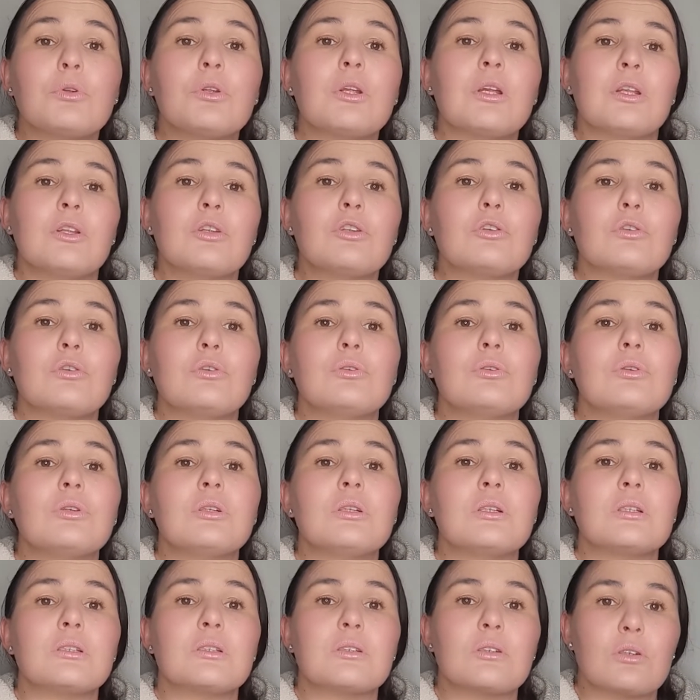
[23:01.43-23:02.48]
into
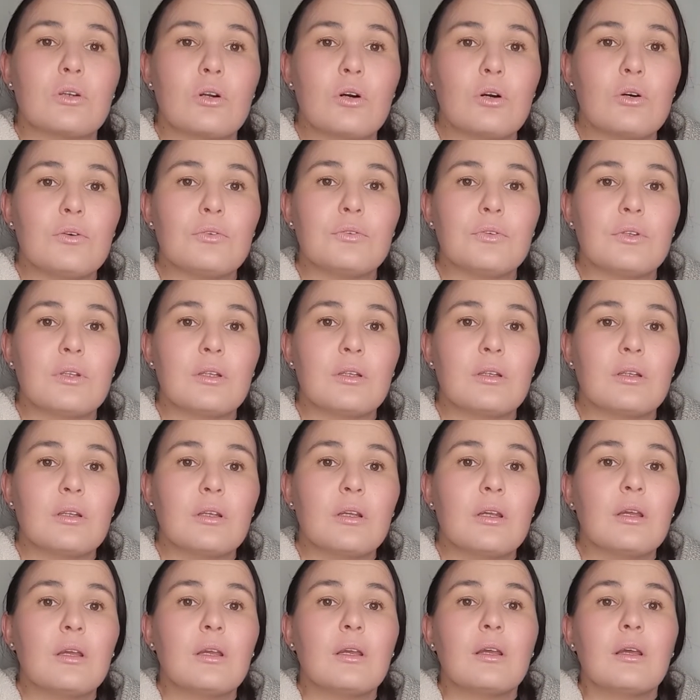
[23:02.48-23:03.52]
this craft.
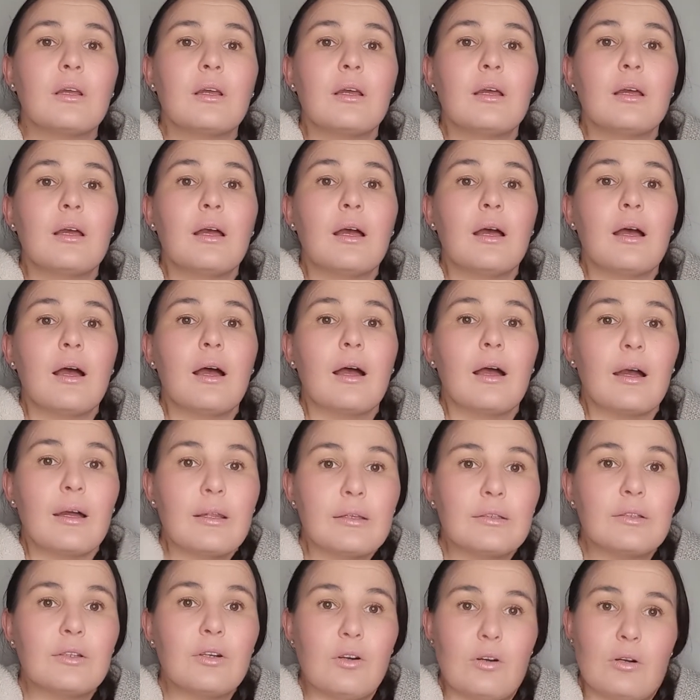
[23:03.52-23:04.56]

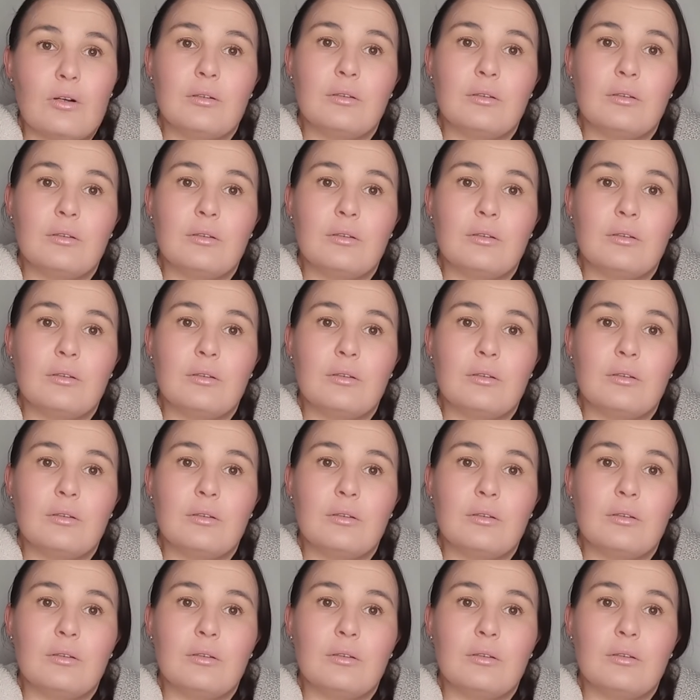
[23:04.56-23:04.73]
And yeah,